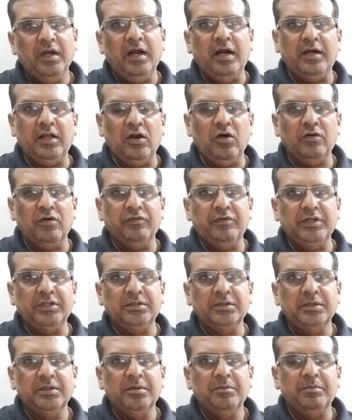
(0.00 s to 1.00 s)
And along with,
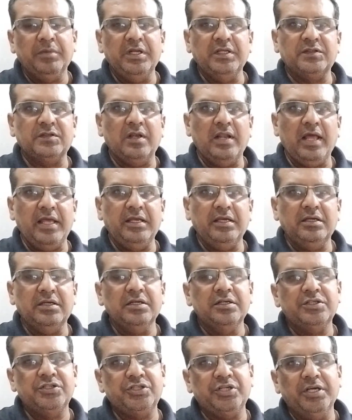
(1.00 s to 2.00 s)
please like,
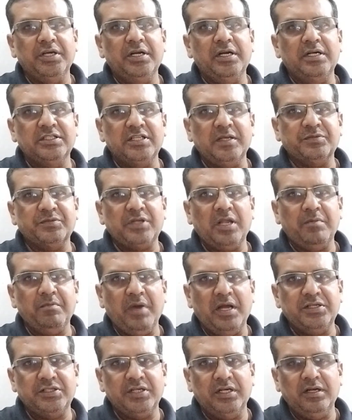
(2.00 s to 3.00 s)
share and subscribe
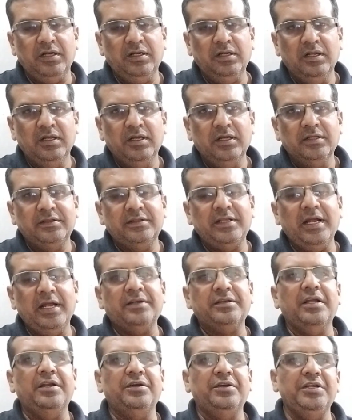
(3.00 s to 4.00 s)
my channel.
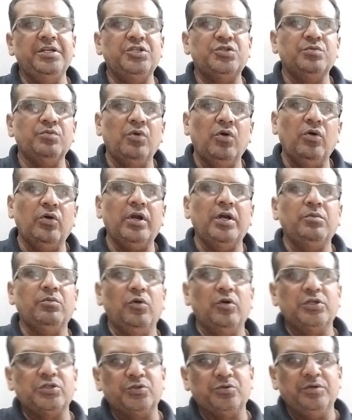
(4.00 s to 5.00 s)
That can reach more and
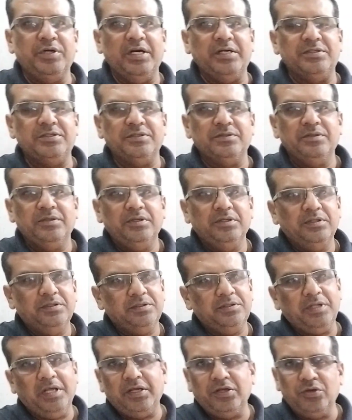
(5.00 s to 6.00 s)
more students.
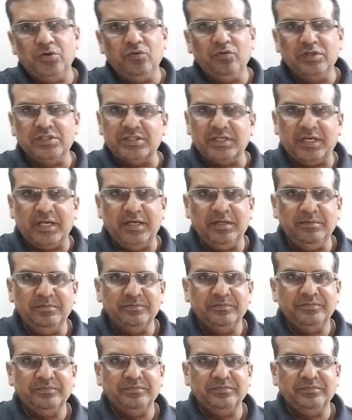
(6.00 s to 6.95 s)
Thank you once again.